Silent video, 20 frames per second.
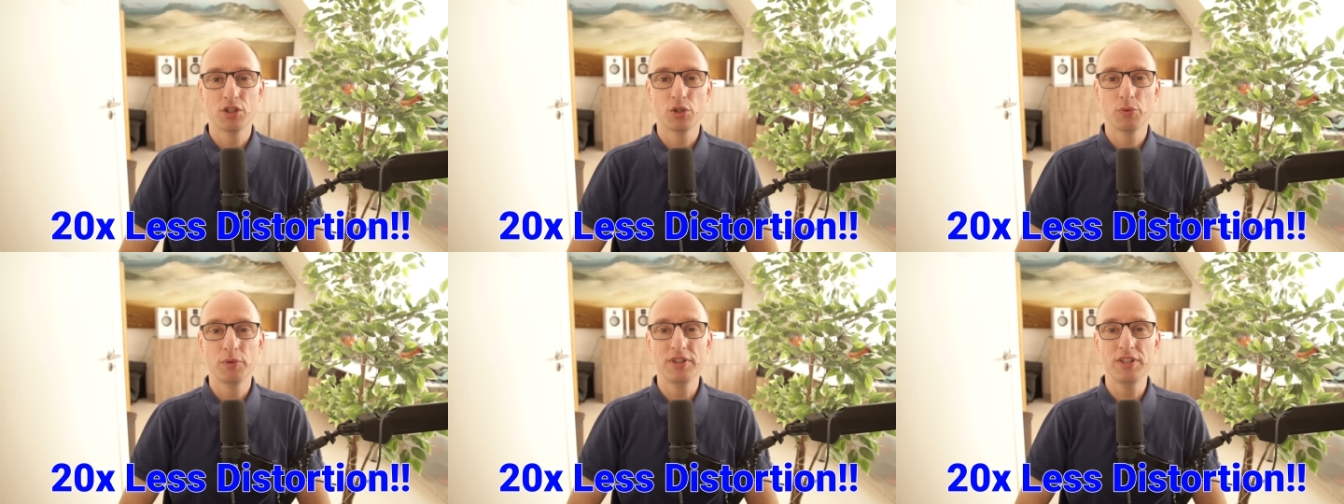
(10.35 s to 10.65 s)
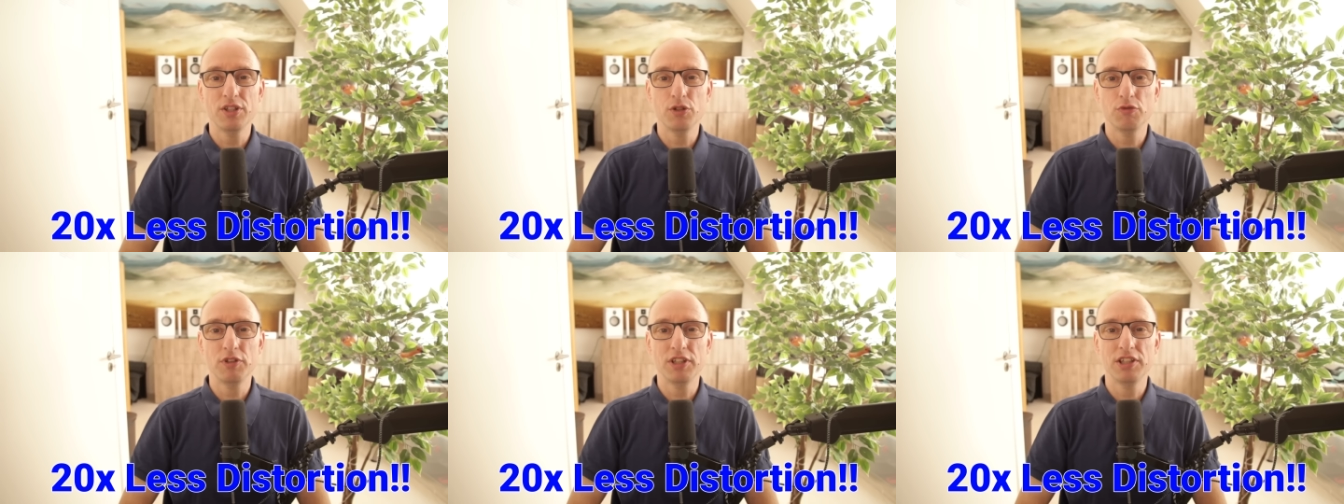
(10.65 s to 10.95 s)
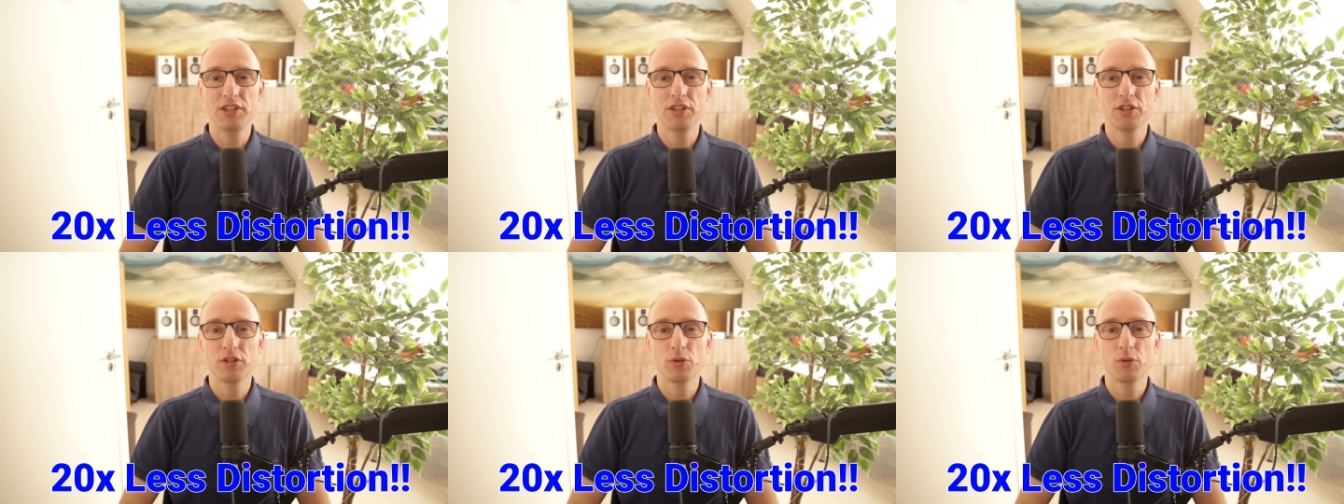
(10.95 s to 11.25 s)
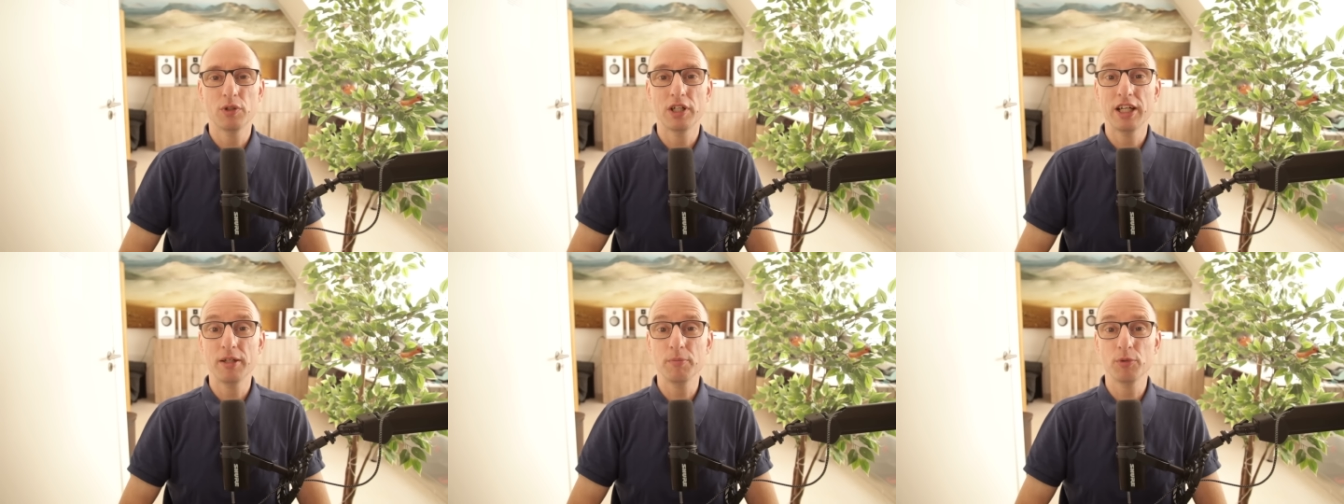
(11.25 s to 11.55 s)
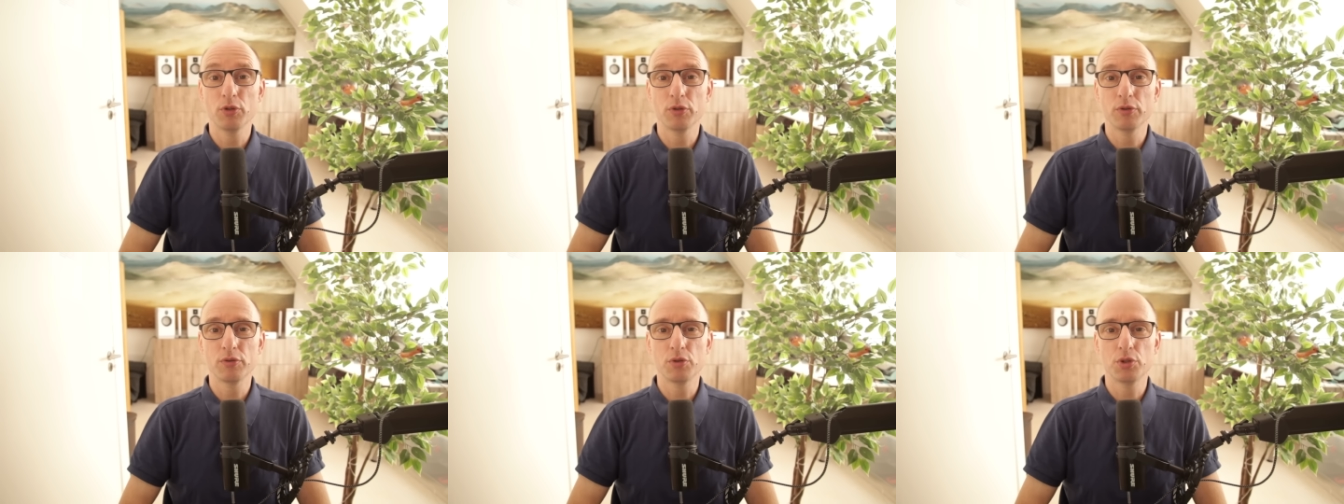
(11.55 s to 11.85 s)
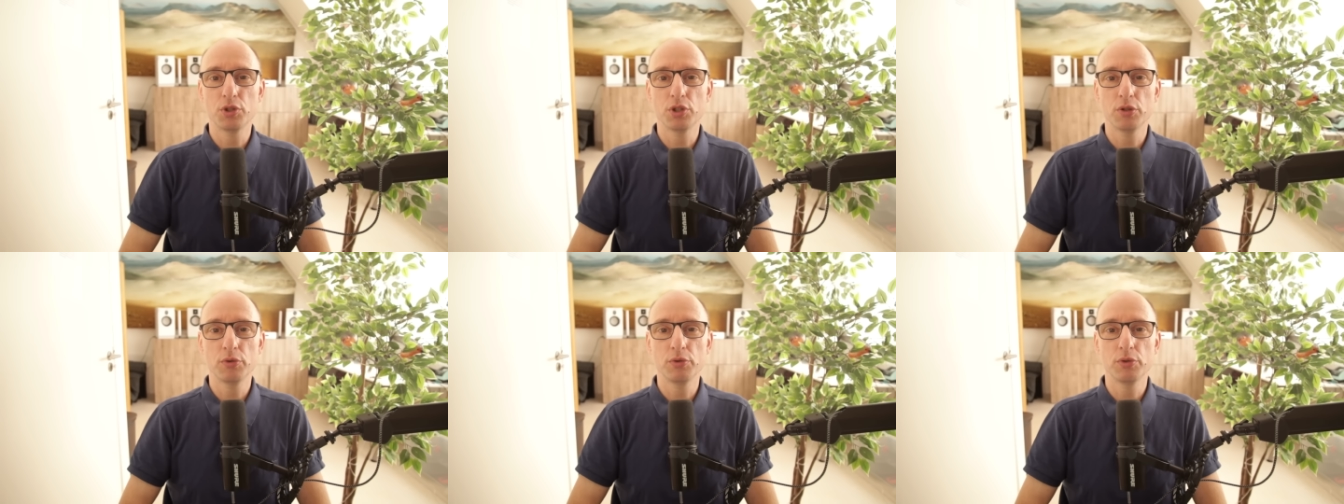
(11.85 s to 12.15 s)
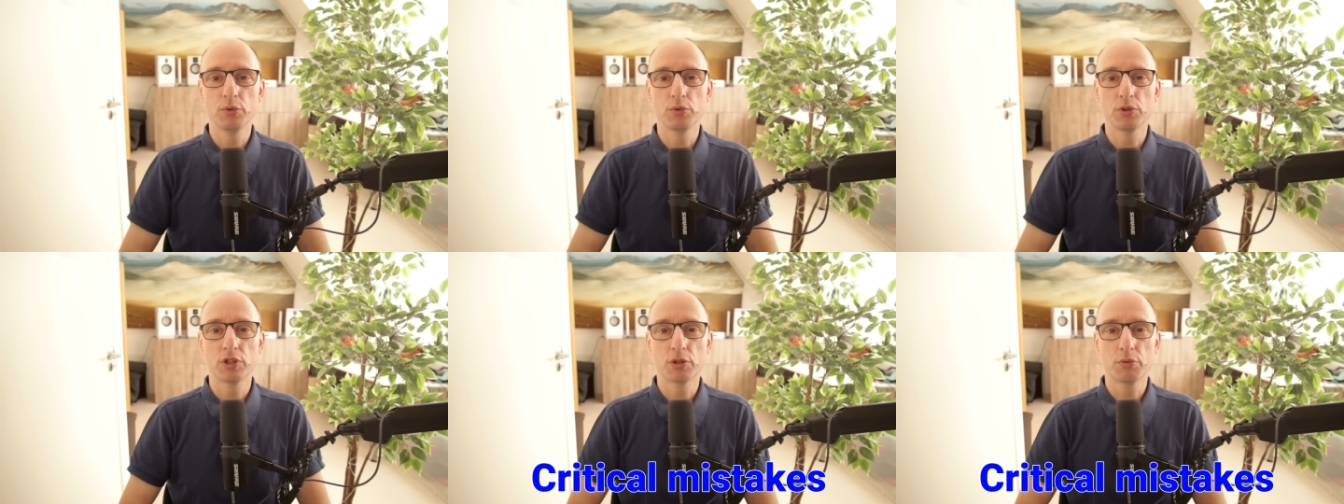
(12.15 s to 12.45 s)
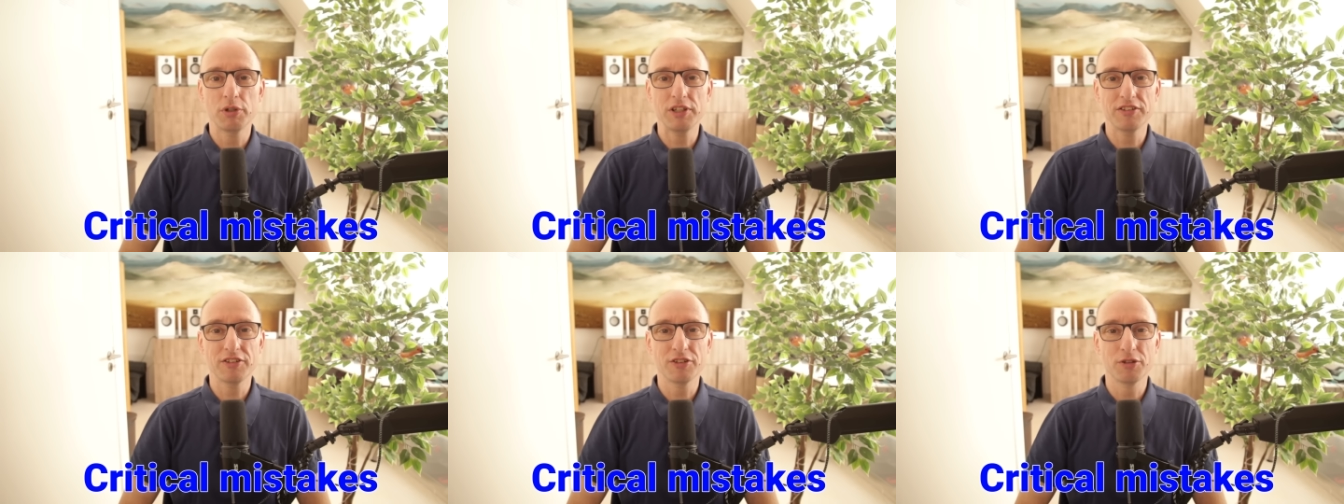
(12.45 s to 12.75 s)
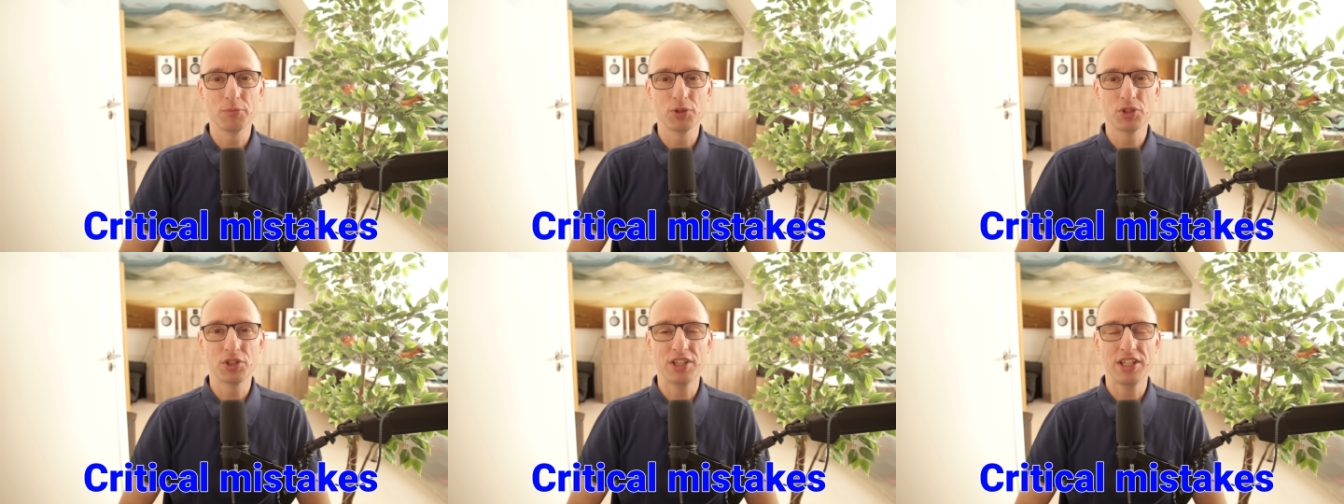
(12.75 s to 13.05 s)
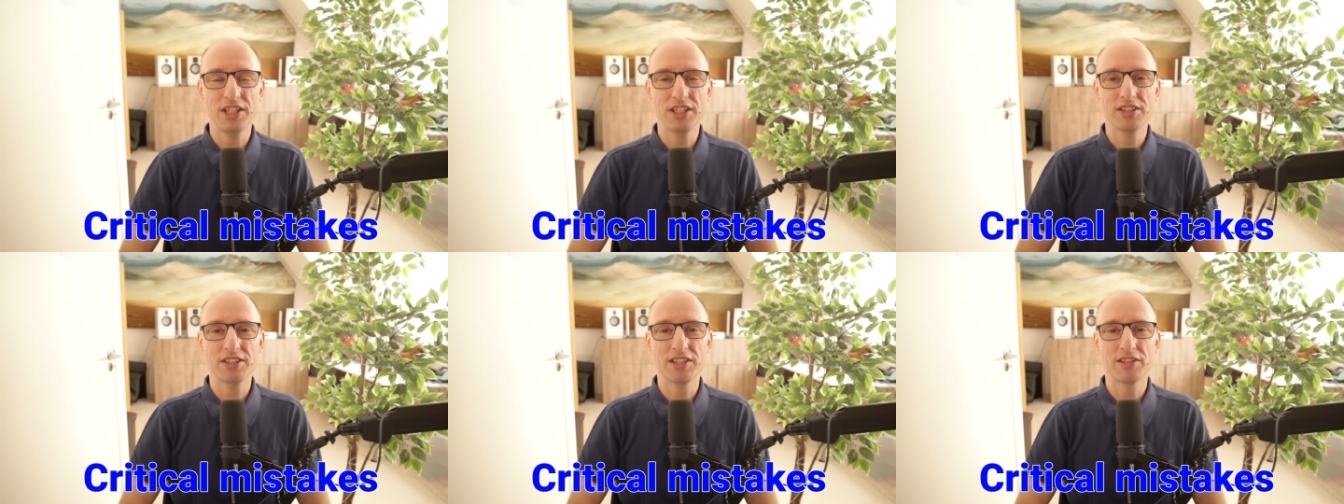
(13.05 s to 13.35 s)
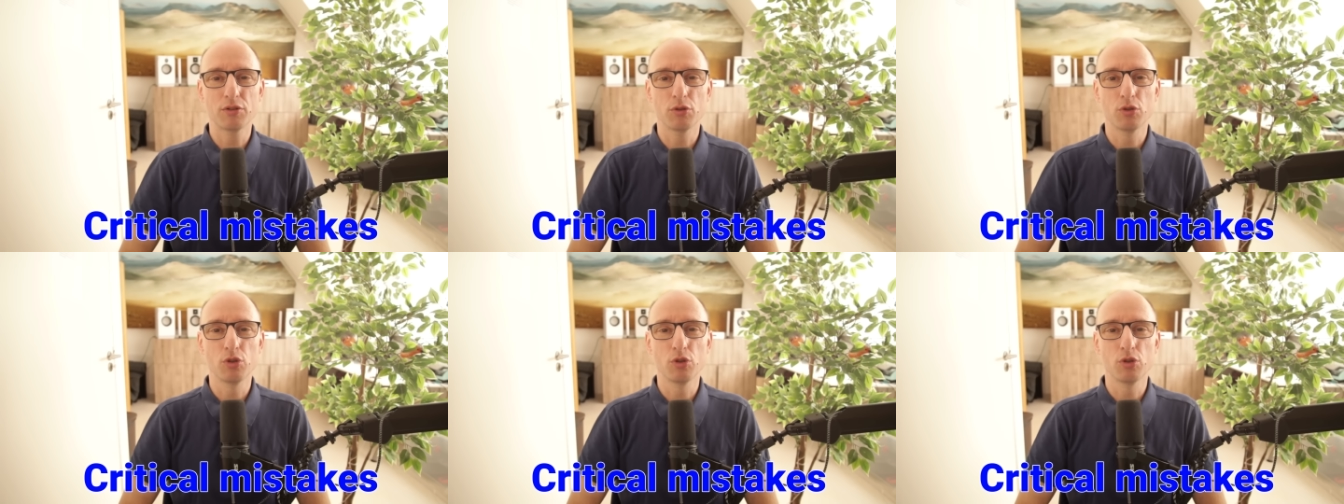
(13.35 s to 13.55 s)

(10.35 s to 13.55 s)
So in this video I'm going to show you the critical mistakes that